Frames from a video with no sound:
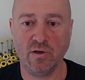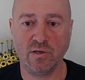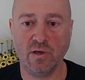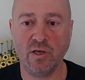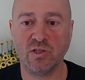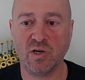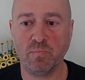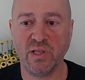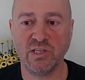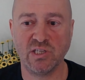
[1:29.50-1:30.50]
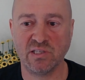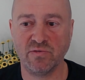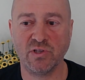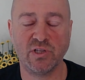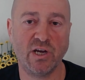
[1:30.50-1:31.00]
it replaces
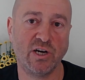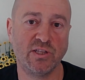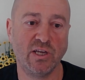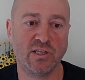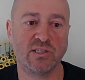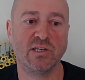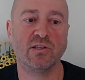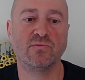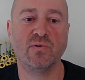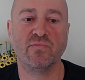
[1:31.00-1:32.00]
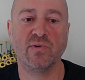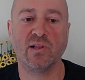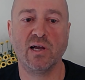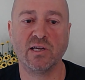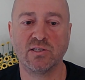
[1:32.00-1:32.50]
the entire data set with the
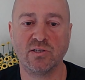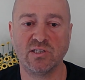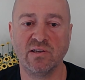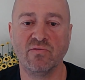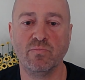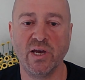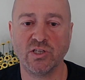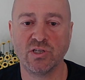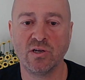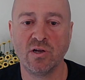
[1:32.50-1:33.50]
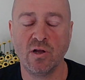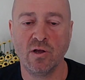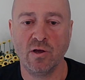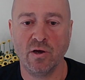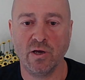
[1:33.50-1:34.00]
last received batch.
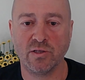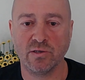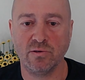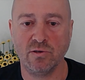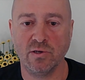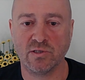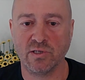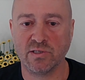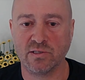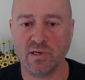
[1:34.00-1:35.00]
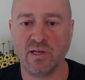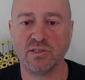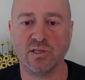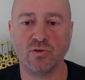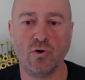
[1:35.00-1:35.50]
It is
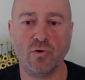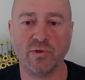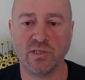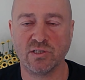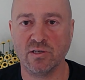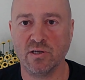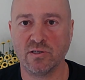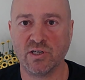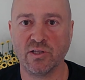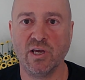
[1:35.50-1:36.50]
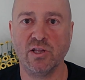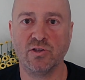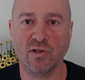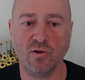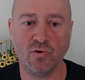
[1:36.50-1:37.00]
also known as truncate
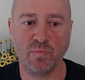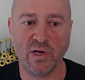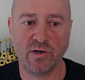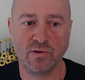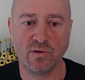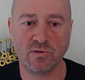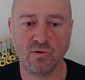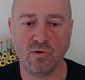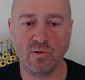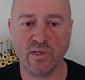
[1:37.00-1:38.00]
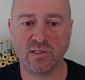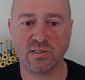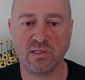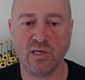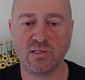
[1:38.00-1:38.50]
reload pattern. So
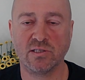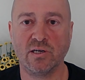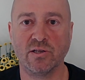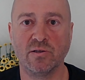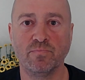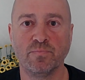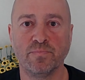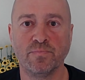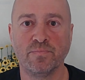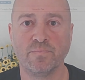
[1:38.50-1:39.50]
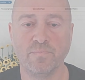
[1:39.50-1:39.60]
let's get started. All